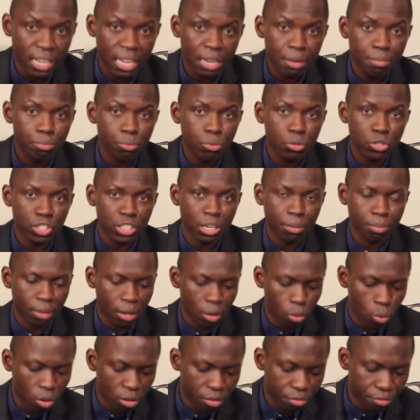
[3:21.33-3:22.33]
Hebrews
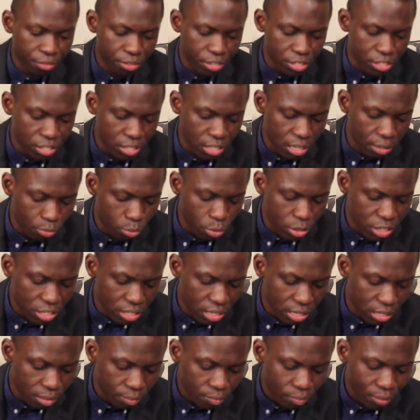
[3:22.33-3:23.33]
chapter 1 verse 7, which
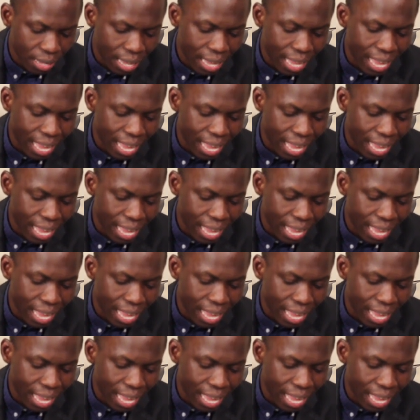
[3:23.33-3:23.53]
said,